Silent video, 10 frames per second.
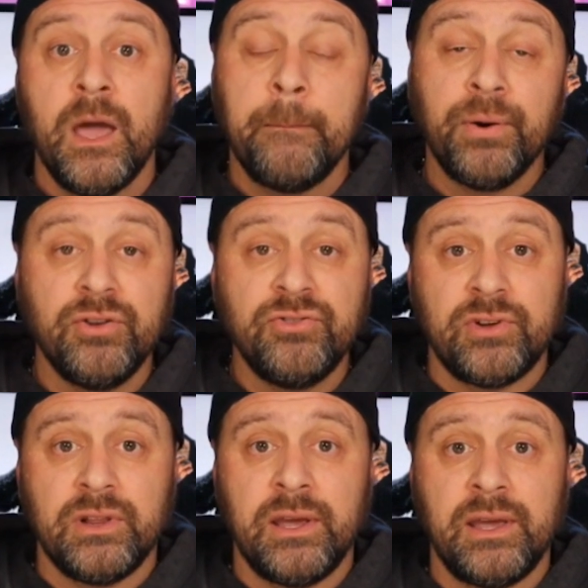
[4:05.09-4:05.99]

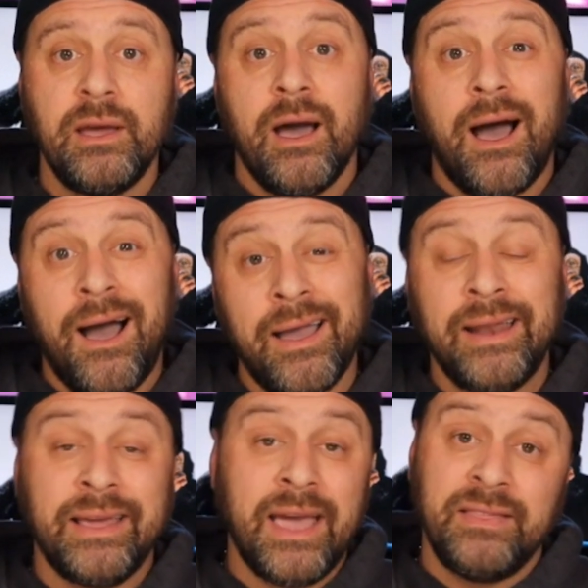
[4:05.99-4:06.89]
Personally, and
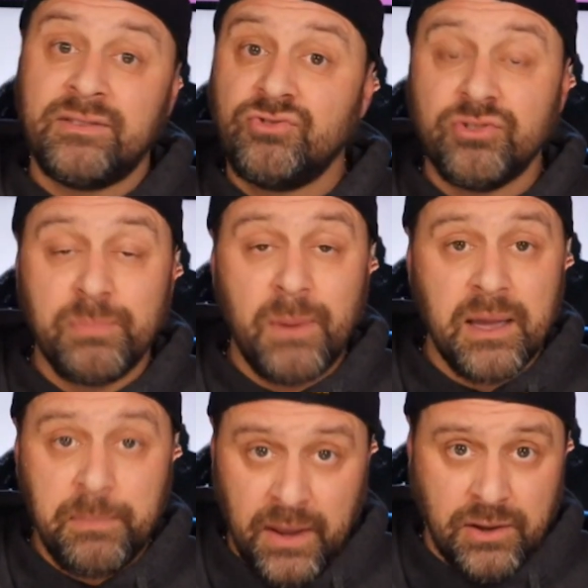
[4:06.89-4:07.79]
again, this is just my
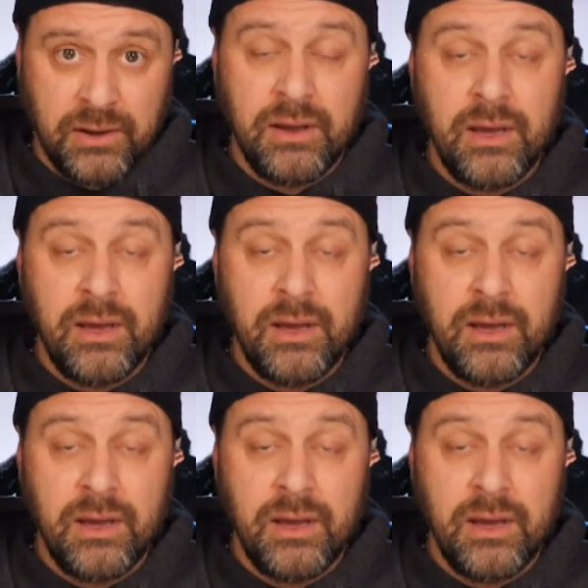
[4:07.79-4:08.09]
opinion,